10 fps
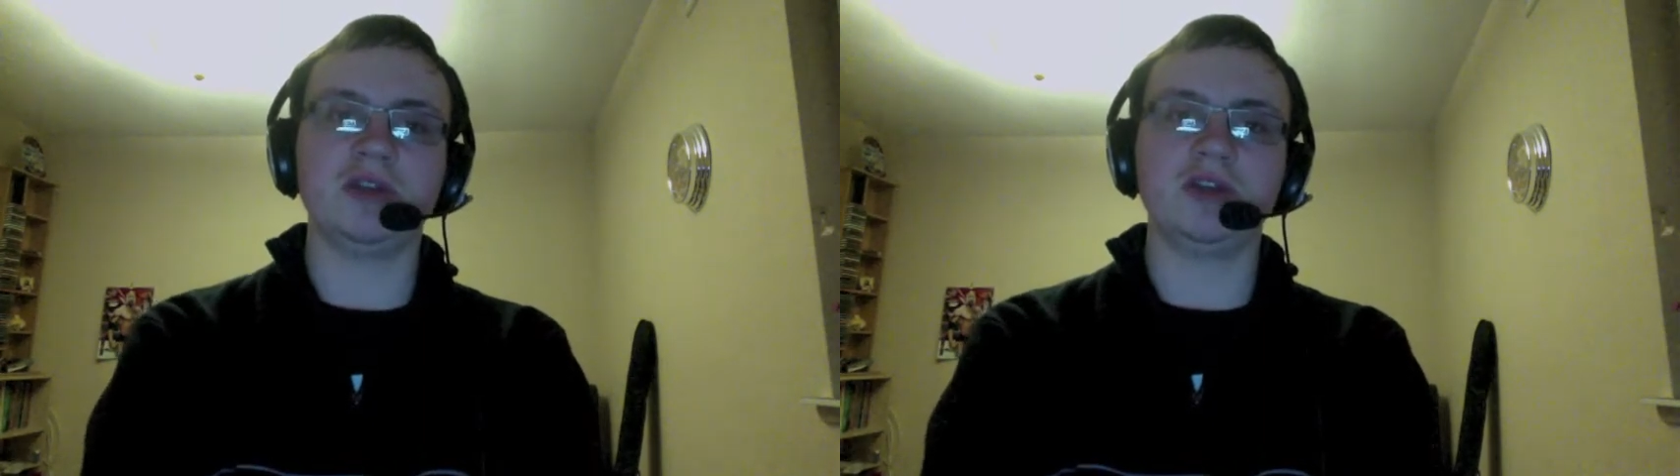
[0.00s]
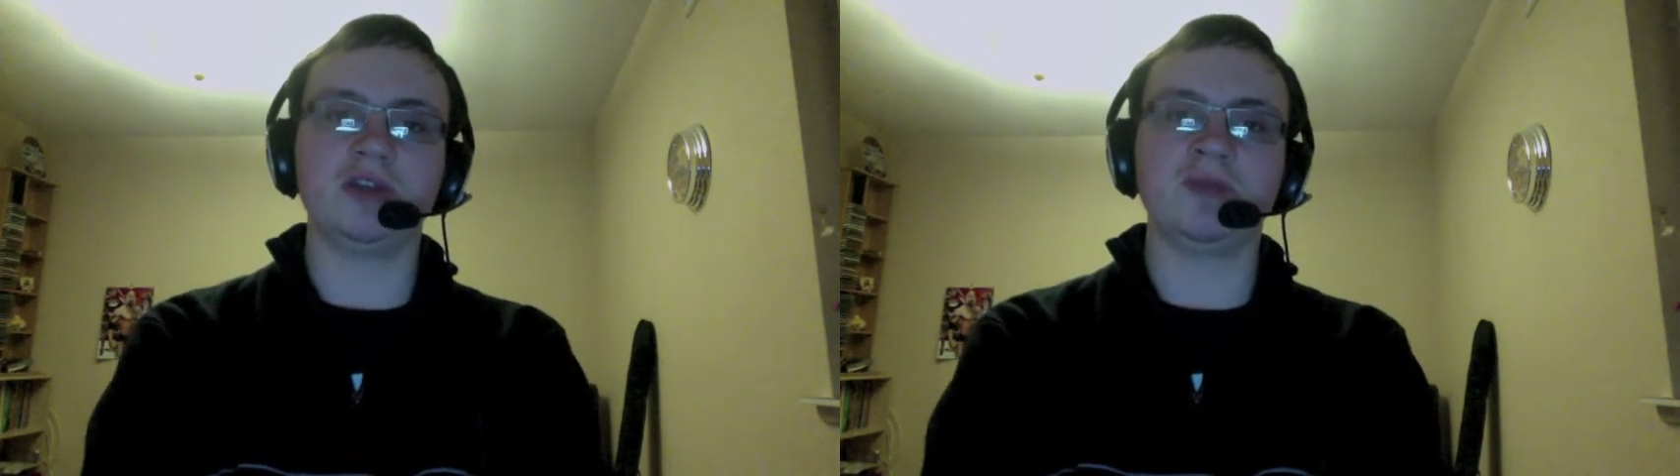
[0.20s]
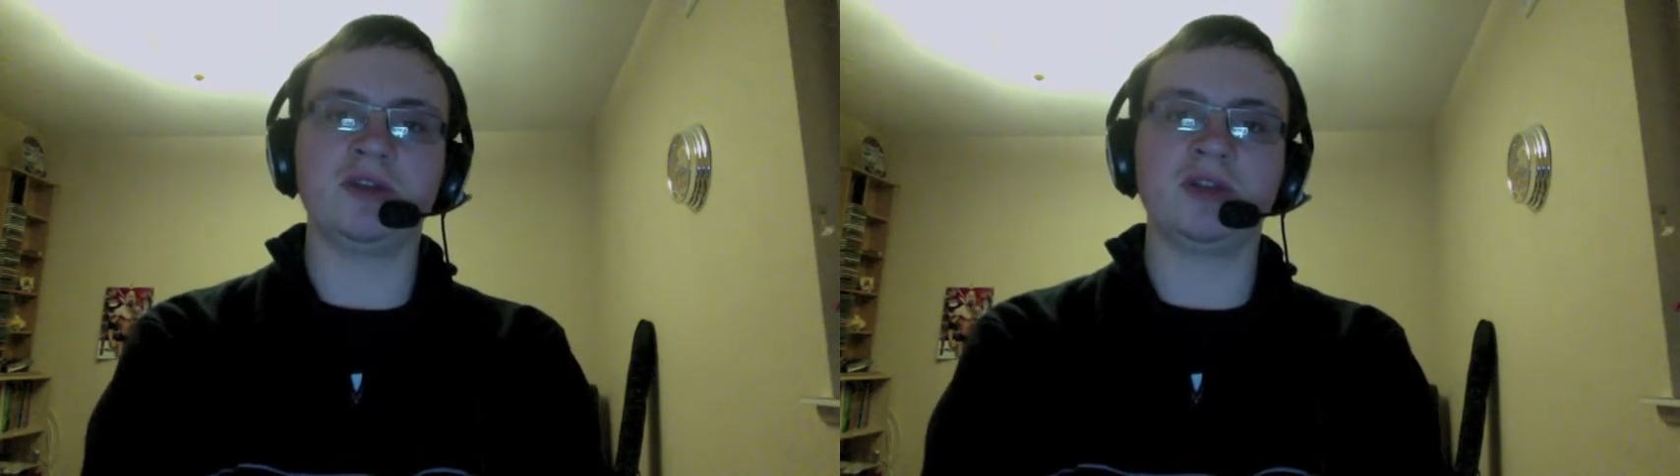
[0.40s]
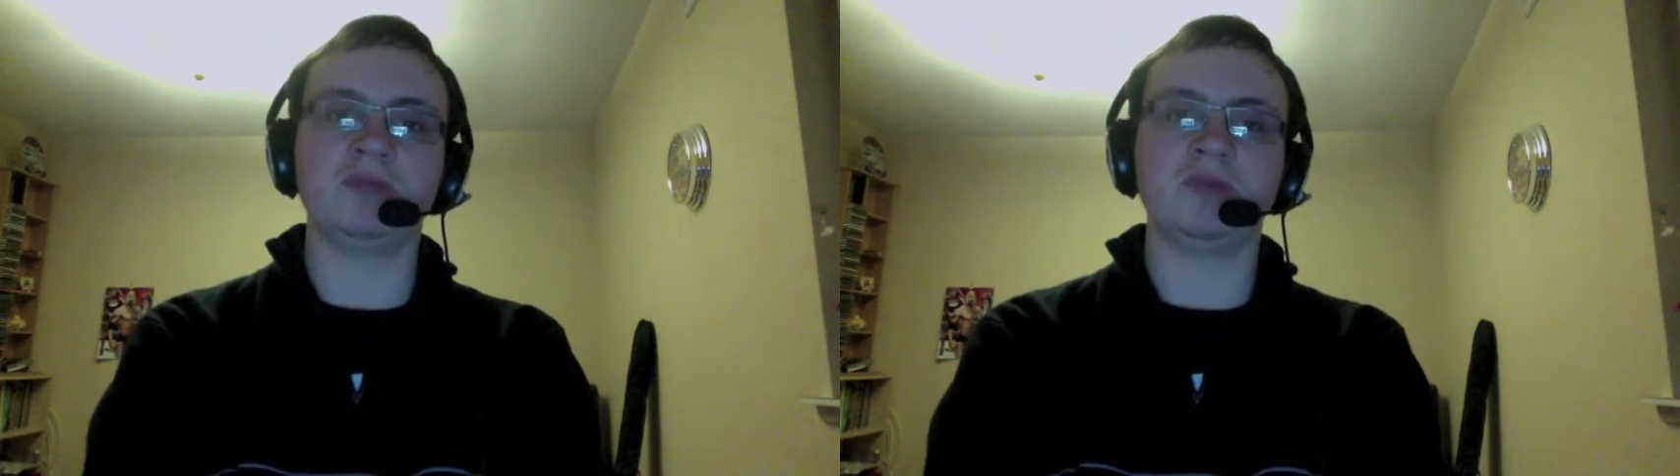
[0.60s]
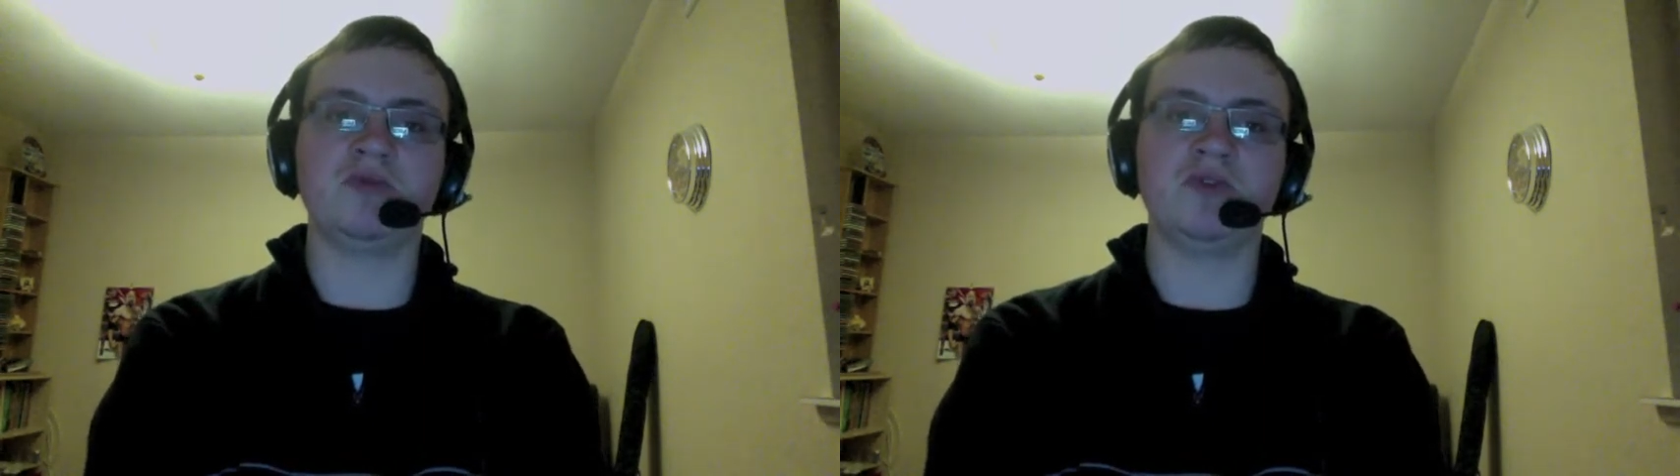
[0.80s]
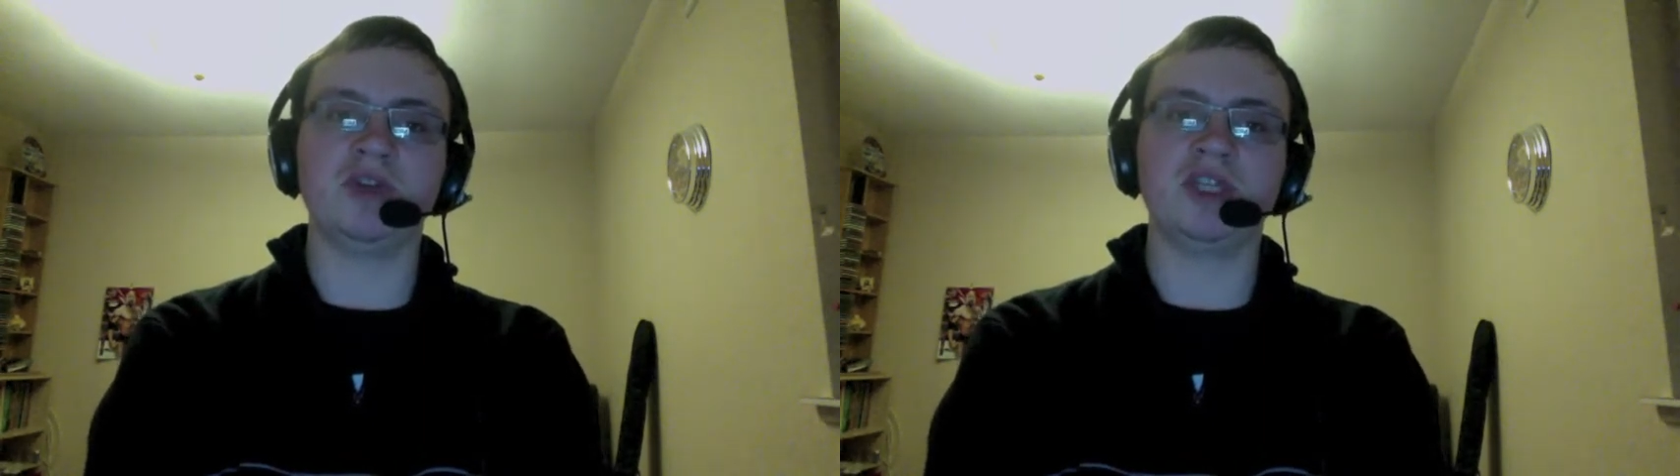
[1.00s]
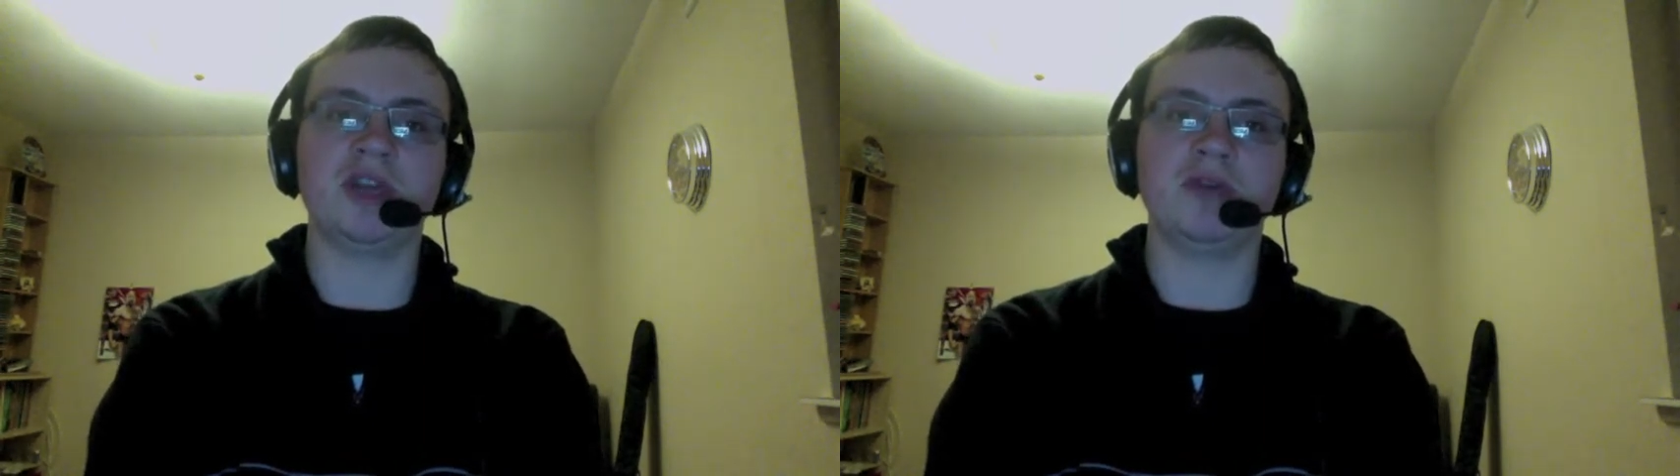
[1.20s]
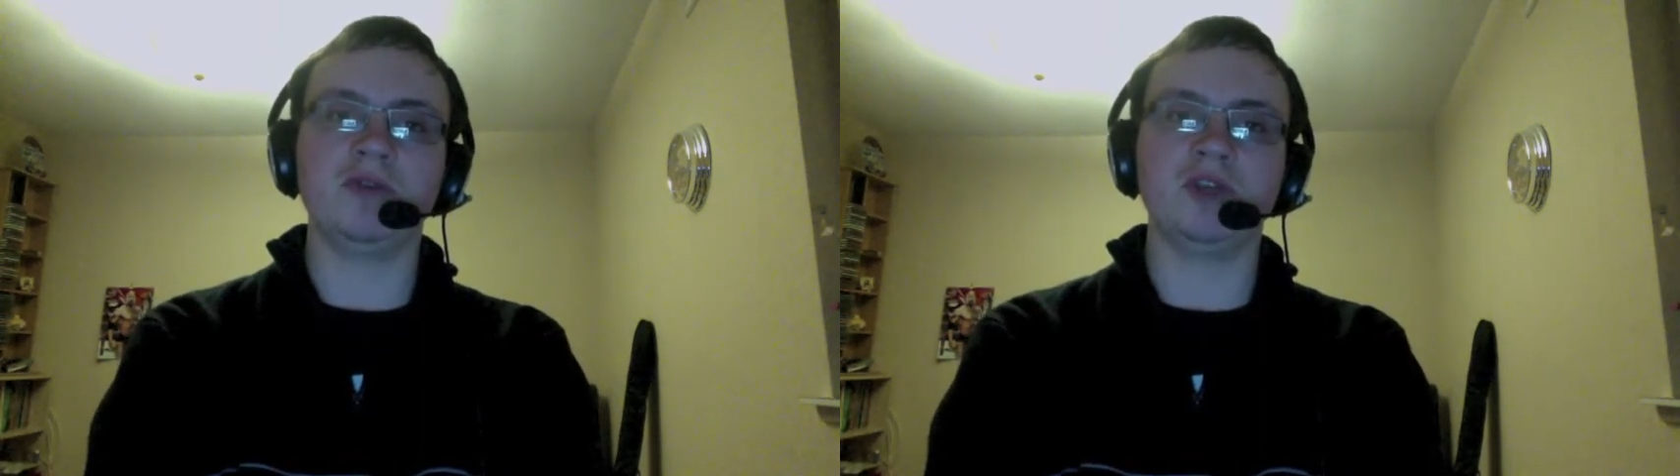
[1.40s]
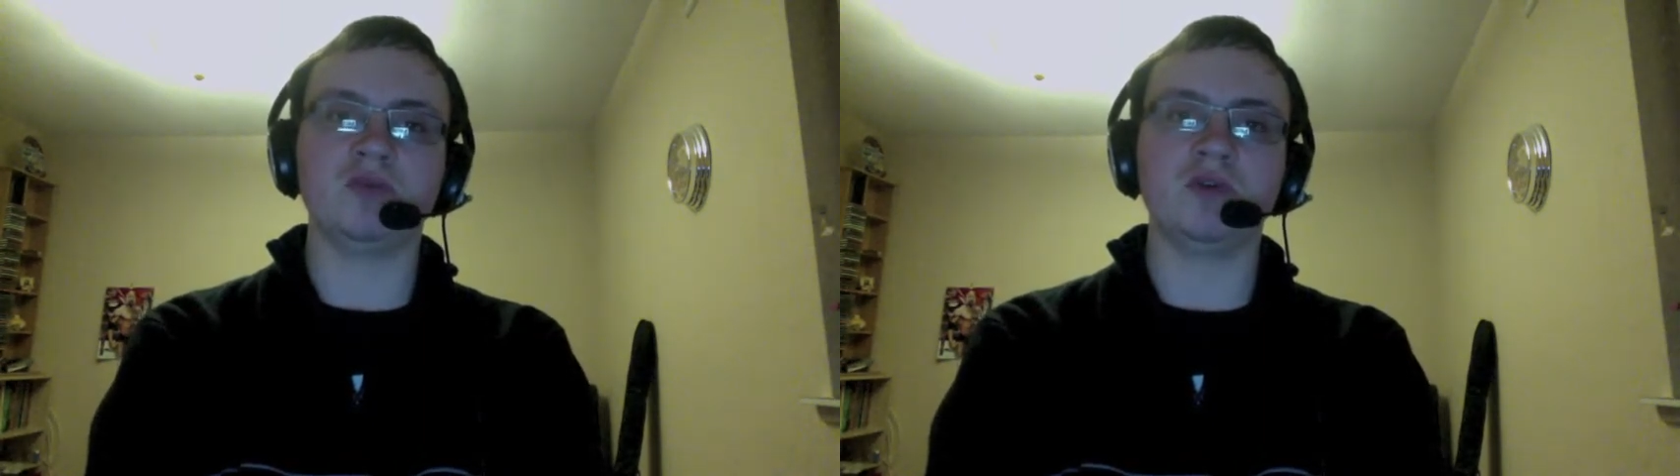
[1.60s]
They took the predictable route as they always